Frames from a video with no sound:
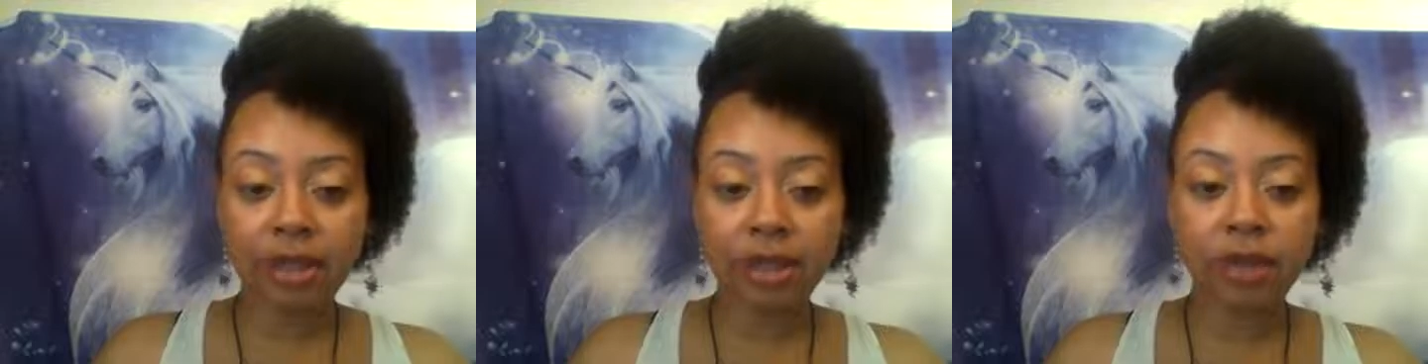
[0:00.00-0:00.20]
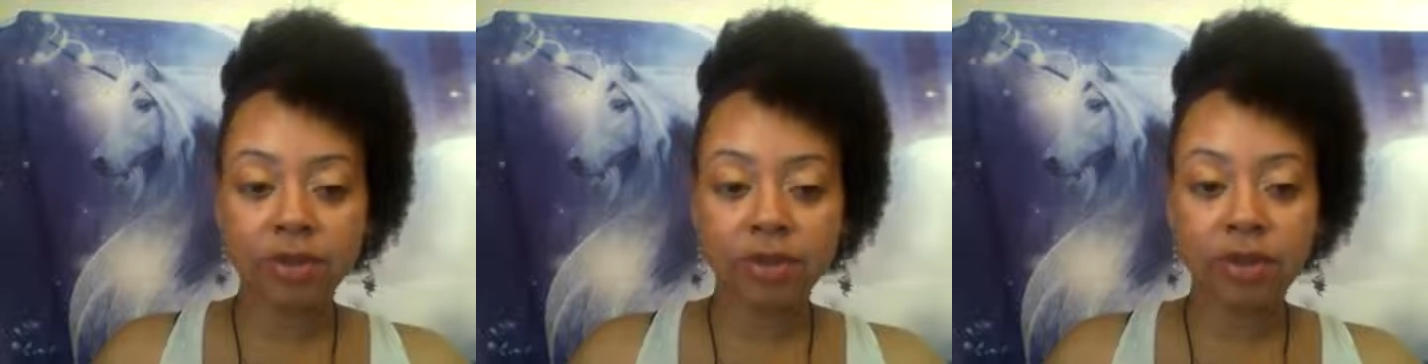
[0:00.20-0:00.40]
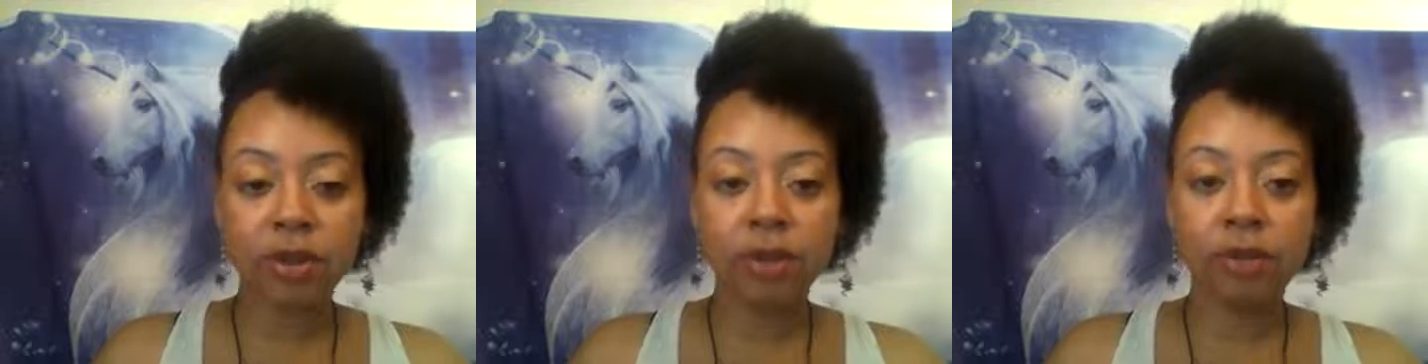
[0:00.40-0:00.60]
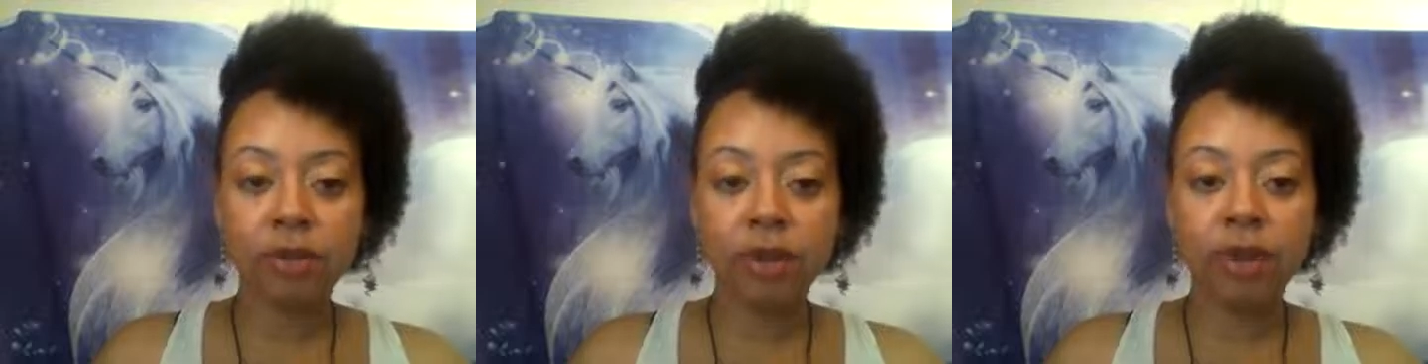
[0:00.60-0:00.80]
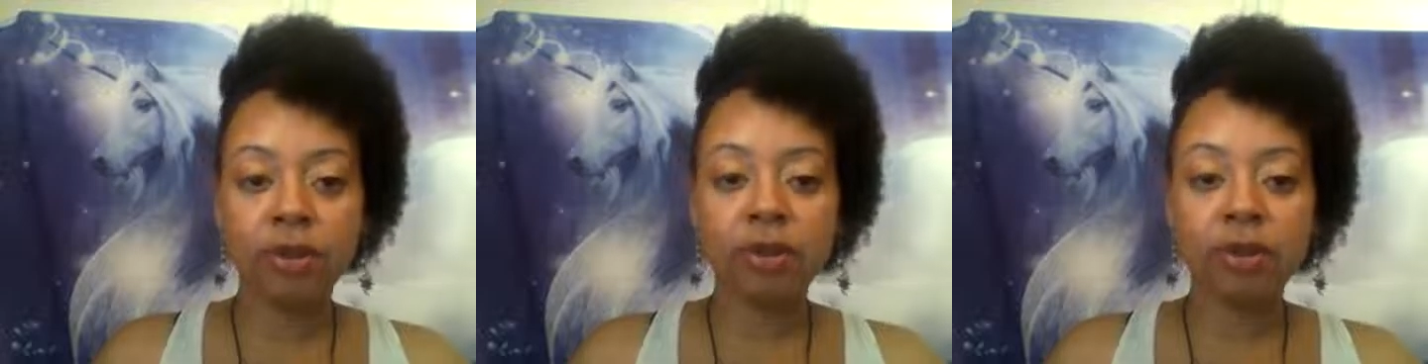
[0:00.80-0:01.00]
of course,
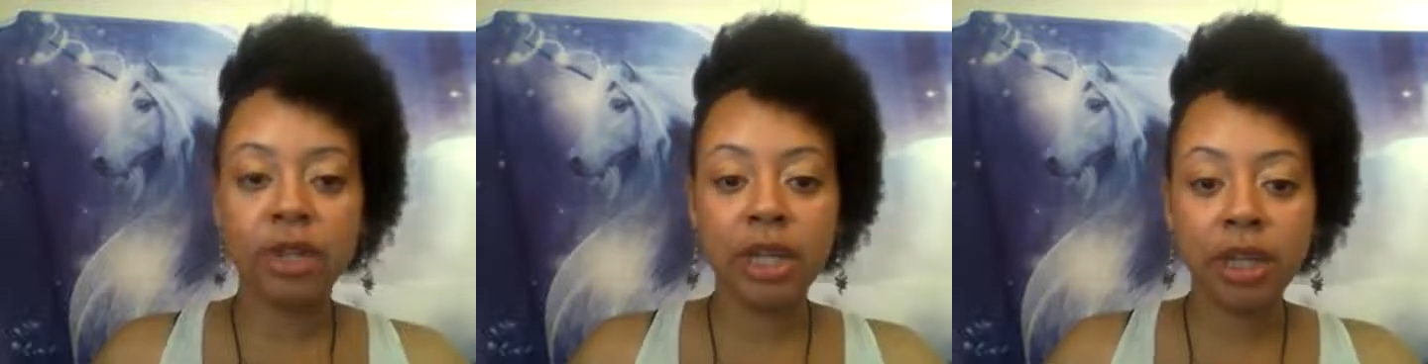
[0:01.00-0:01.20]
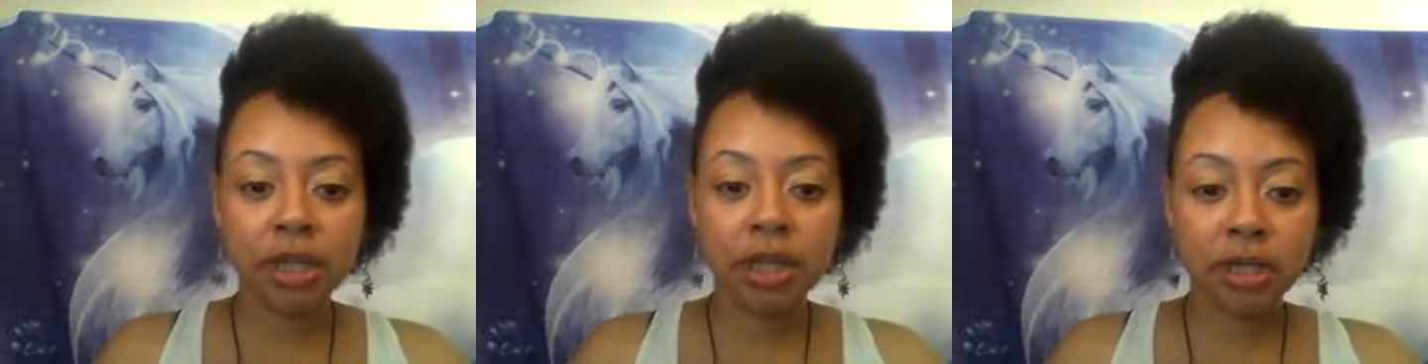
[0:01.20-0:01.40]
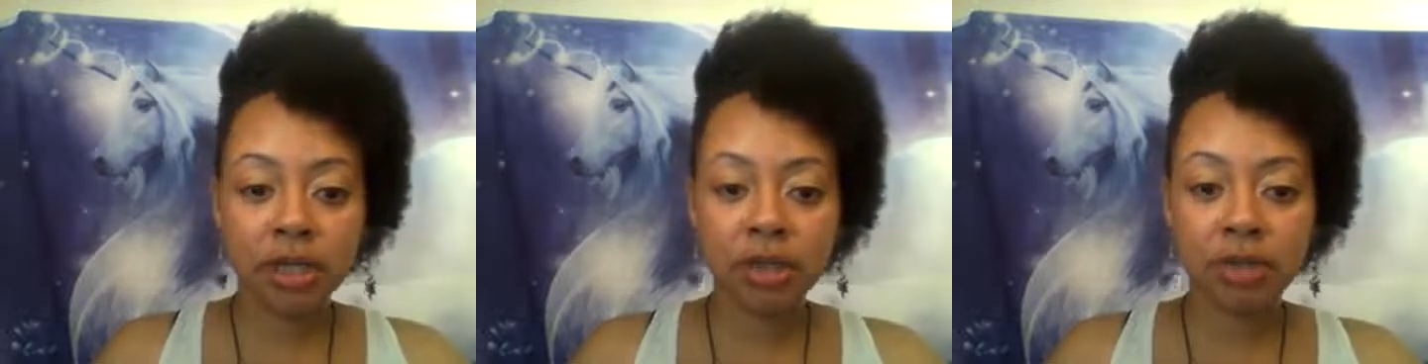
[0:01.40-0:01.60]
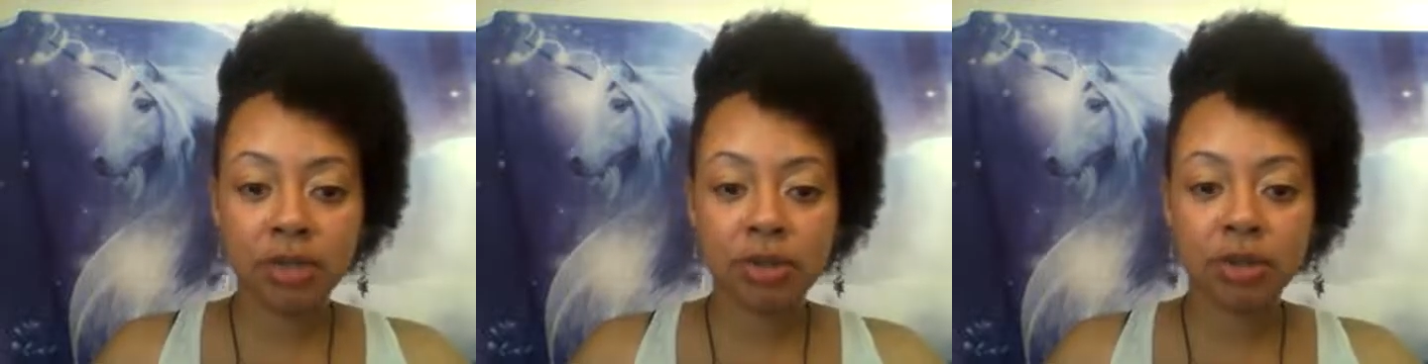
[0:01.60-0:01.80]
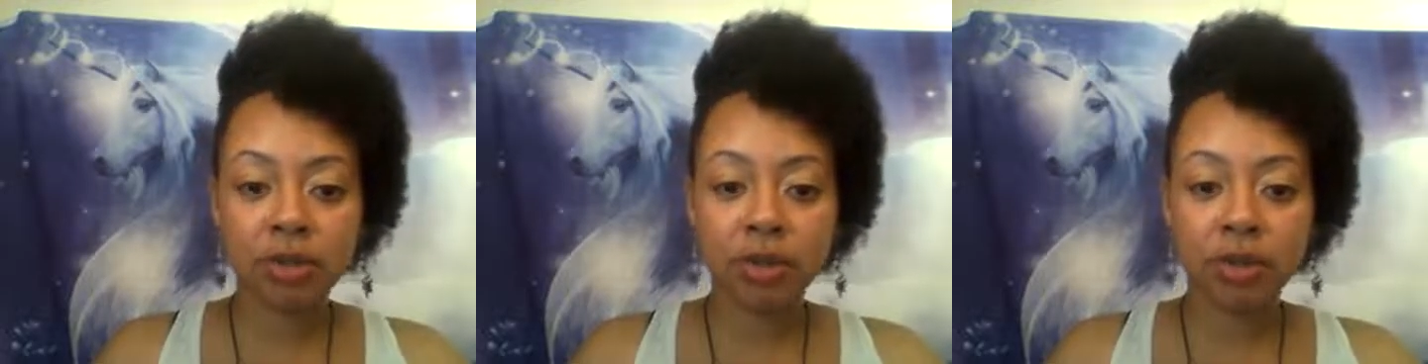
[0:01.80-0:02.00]
we don't need
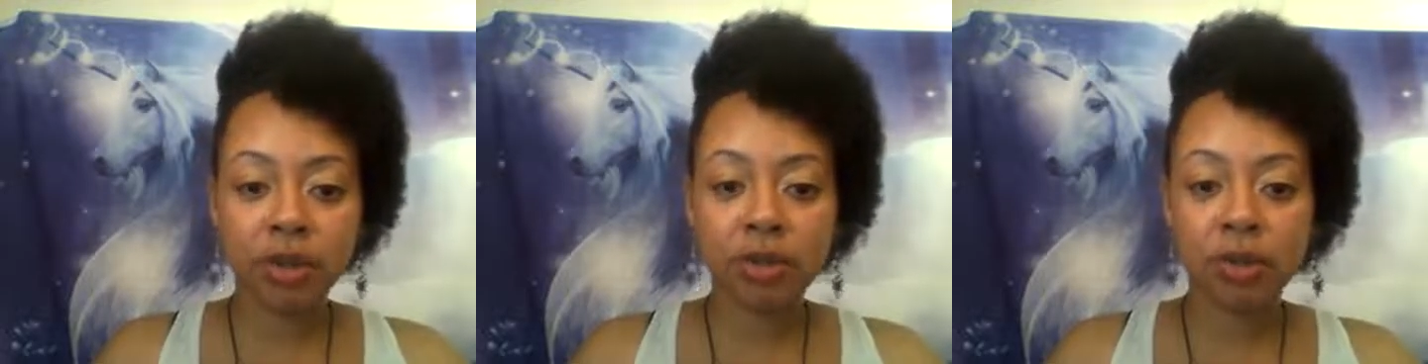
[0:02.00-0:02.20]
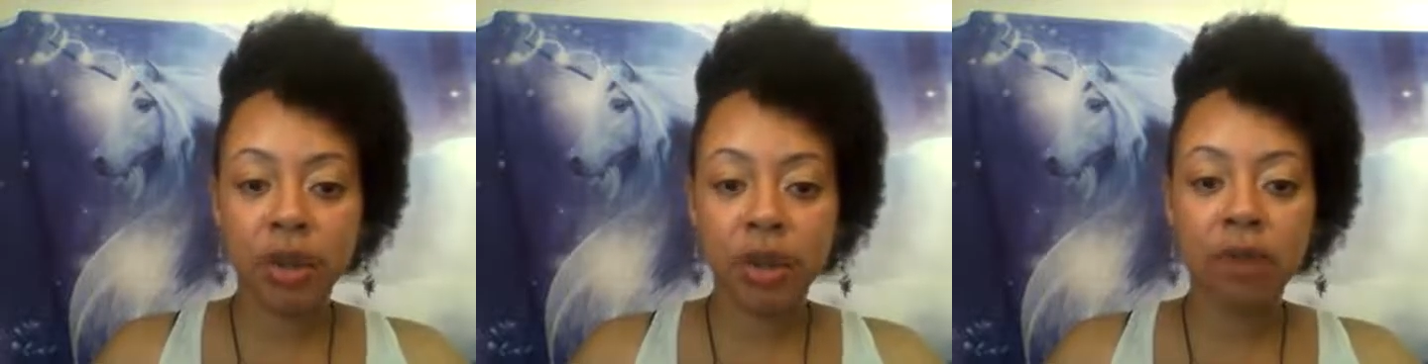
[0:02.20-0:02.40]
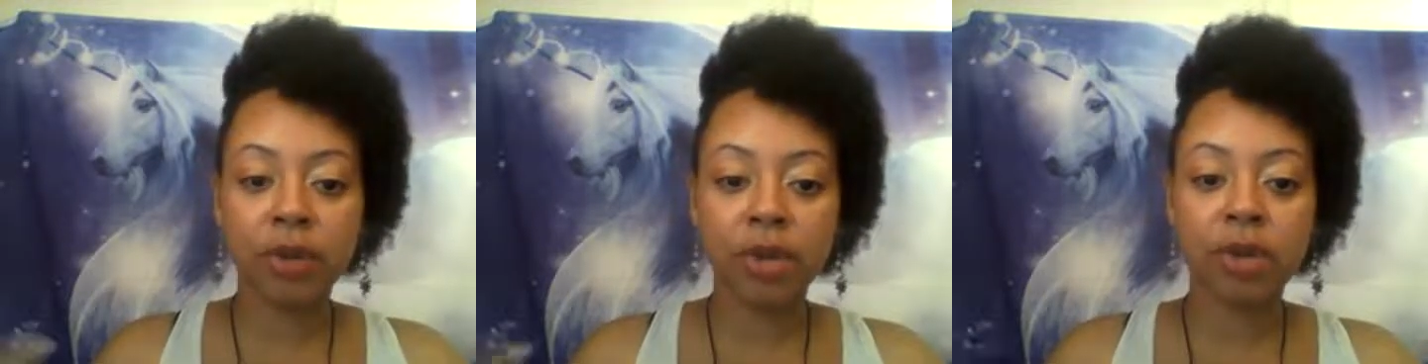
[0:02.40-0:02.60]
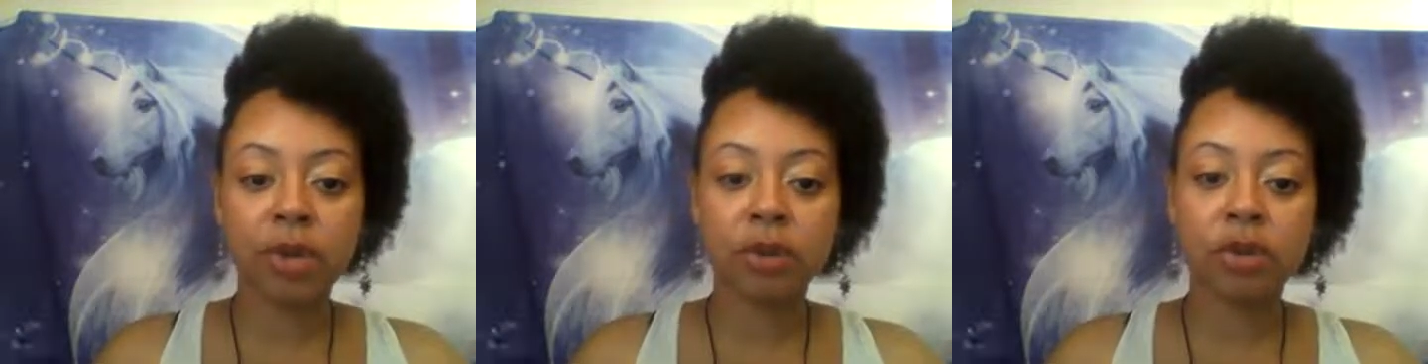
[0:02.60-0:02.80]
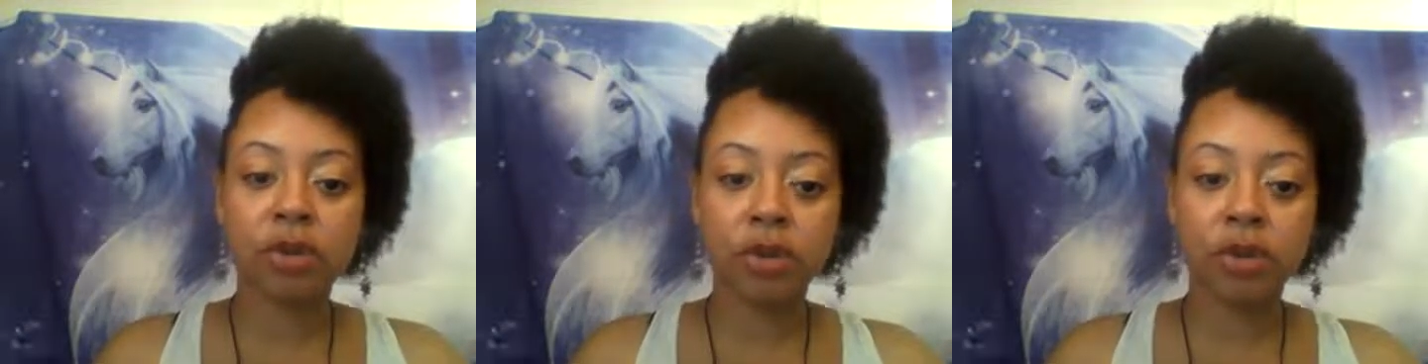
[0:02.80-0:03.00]
disclosure because we already
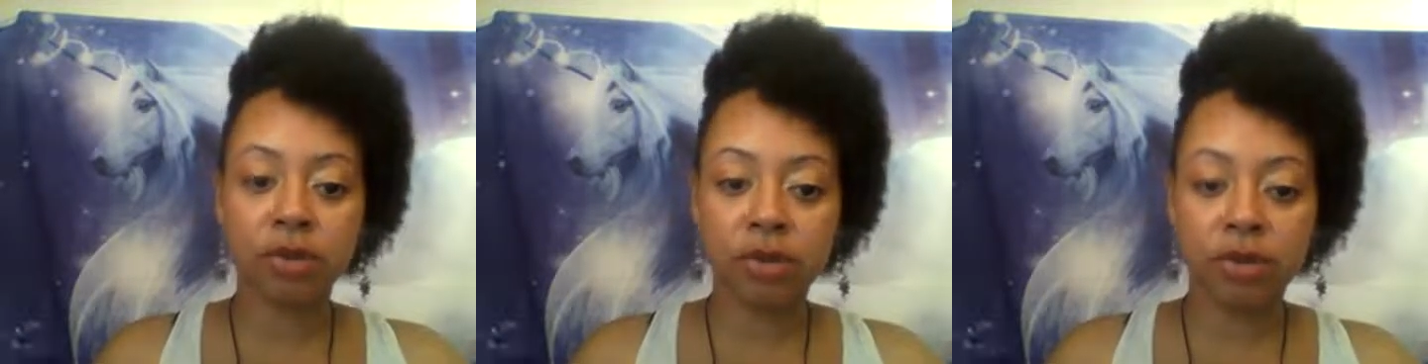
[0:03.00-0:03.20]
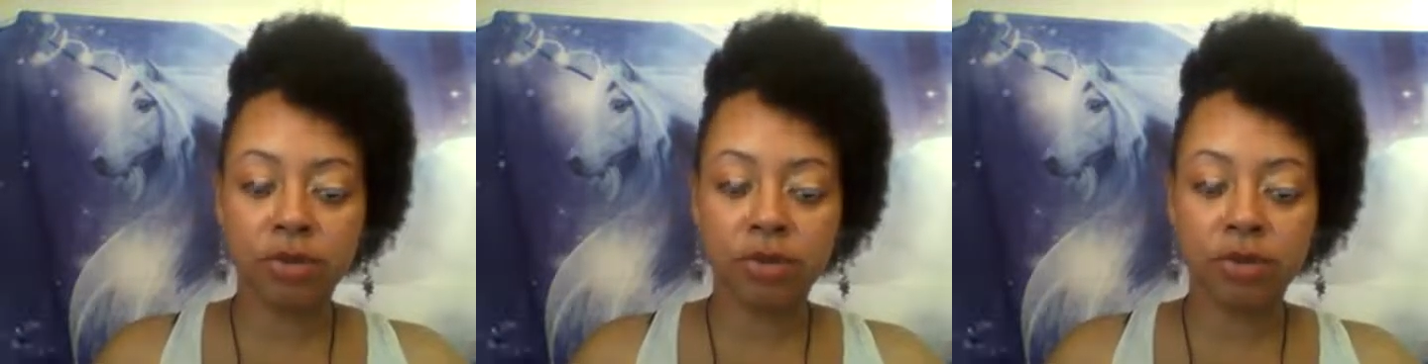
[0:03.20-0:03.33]
know the truth.